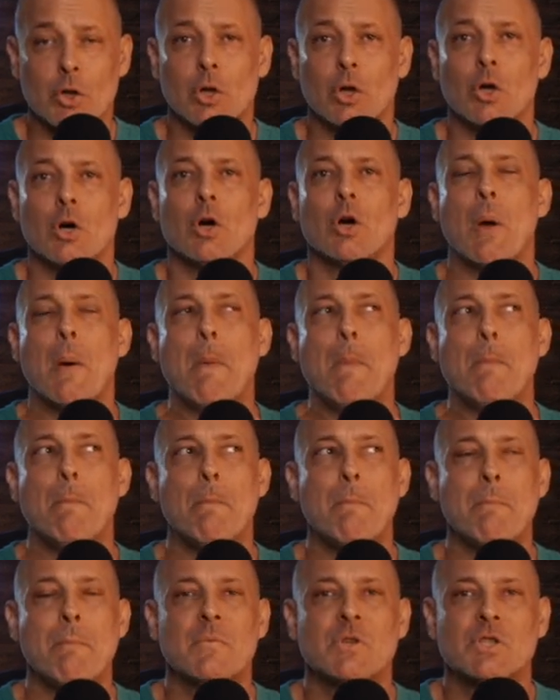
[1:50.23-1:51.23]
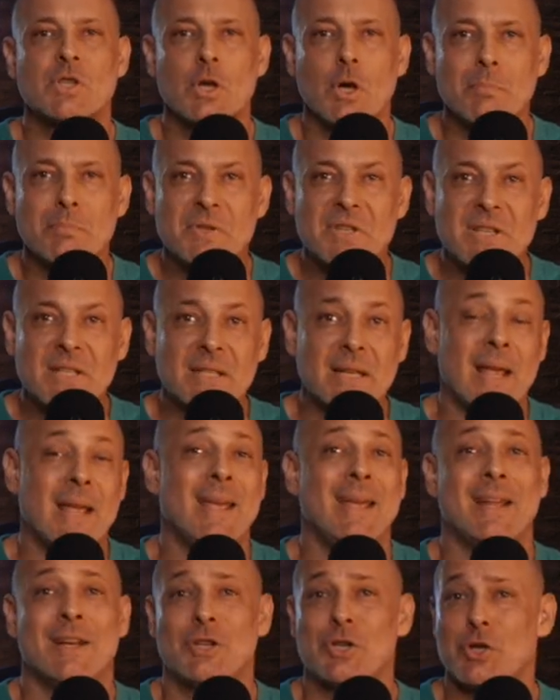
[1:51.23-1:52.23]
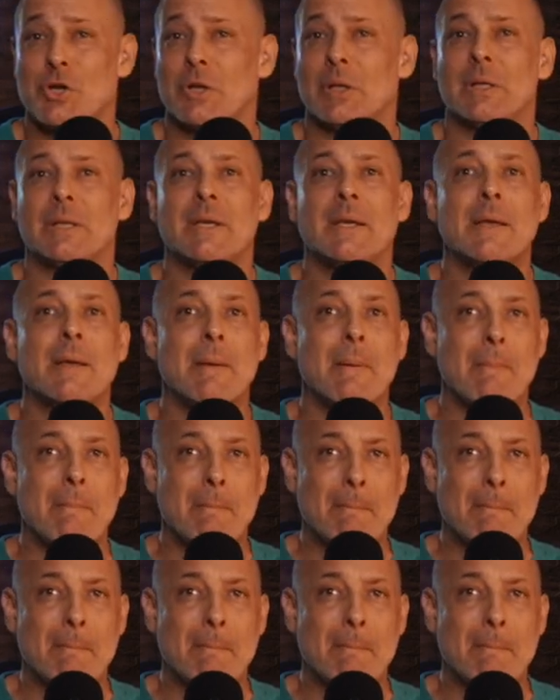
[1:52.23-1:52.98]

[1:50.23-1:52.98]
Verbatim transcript: look substantially